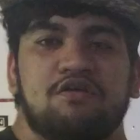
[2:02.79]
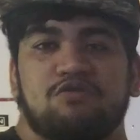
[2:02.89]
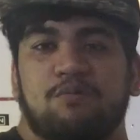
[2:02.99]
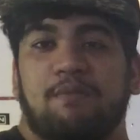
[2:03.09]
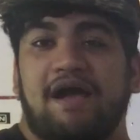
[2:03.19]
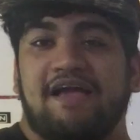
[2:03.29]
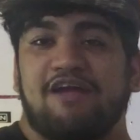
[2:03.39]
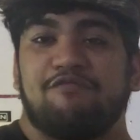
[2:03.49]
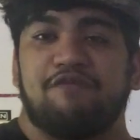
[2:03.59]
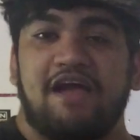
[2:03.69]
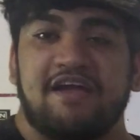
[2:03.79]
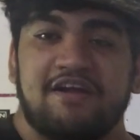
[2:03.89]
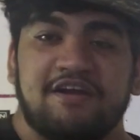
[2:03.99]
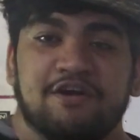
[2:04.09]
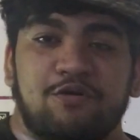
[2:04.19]
So buying and flying
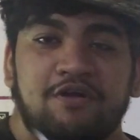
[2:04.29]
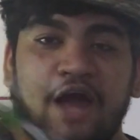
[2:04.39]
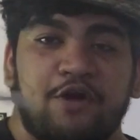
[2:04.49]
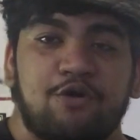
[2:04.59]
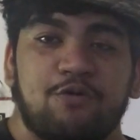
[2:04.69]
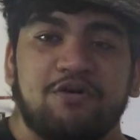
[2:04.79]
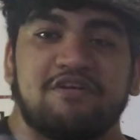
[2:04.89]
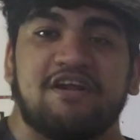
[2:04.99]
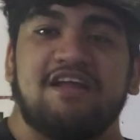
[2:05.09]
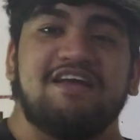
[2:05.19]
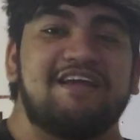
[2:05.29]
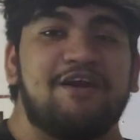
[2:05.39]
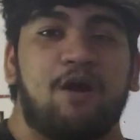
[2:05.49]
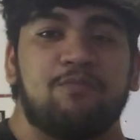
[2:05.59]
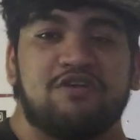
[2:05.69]
an indoor nano drone is a really
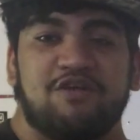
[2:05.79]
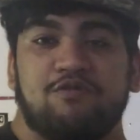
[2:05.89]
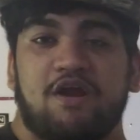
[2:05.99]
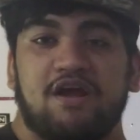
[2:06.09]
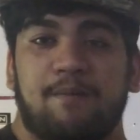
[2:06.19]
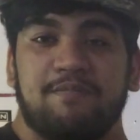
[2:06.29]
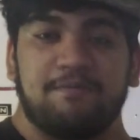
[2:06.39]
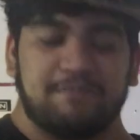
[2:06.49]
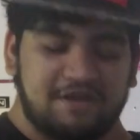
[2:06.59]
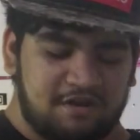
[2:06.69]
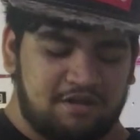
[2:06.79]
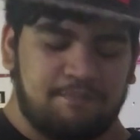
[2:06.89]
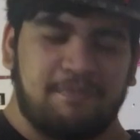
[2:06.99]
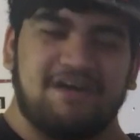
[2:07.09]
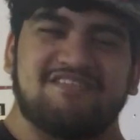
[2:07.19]
great option if you are a complete beginner
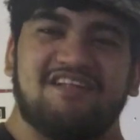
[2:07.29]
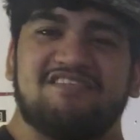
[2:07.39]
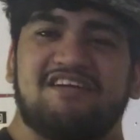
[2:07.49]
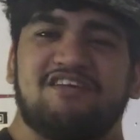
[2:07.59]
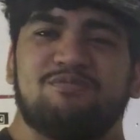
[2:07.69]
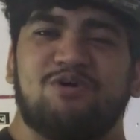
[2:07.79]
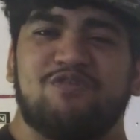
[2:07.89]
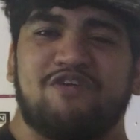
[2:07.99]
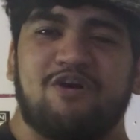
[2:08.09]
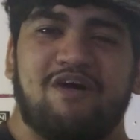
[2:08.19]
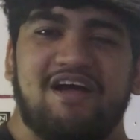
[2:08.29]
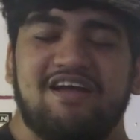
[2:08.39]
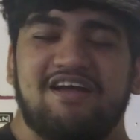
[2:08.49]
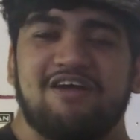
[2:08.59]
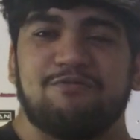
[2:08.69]
but since it is more of a toy
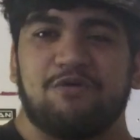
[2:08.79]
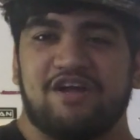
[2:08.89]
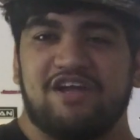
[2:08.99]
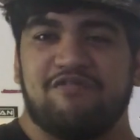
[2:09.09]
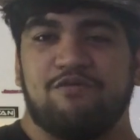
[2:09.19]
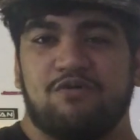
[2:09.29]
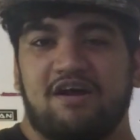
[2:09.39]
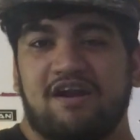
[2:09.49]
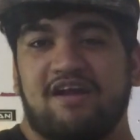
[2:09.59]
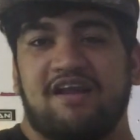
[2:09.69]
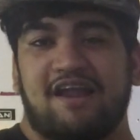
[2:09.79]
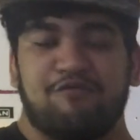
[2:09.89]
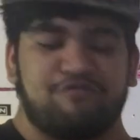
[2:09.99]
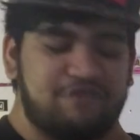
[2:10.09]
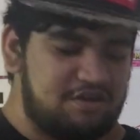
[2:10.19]
it won't give you a real
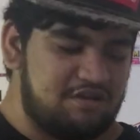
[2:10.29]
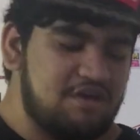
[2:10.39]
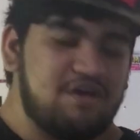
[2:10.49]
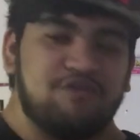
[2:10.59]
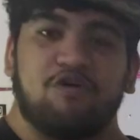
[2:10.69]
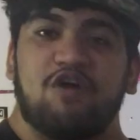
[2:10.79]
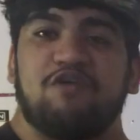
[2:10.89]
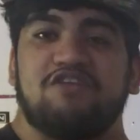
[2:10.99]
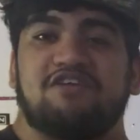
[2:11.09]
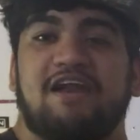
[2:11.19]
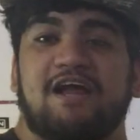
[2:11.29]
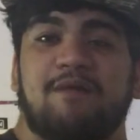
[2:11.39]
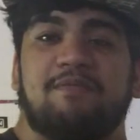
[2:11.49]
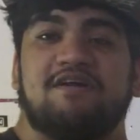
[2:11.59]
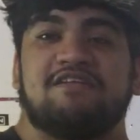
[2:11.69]
life feel for which I
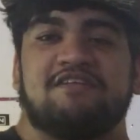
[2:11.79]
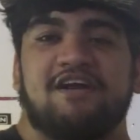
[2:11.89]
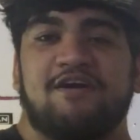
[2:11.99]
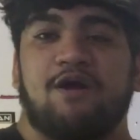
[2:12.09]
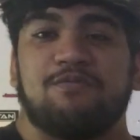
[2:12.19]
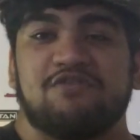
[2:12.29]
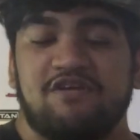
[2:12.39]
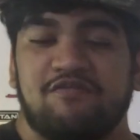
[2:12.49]
recommend the second option